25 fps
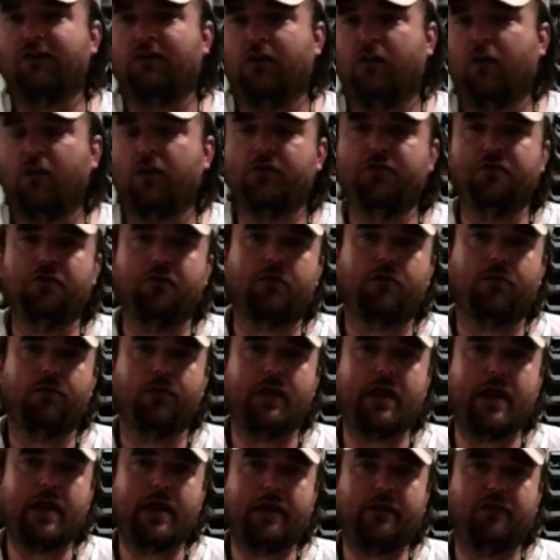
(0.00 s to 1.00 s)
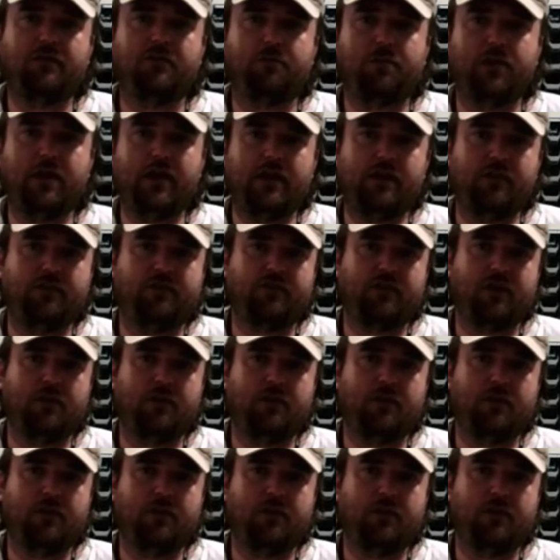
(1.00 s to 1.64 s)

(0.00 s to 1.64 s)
long as you're creating space,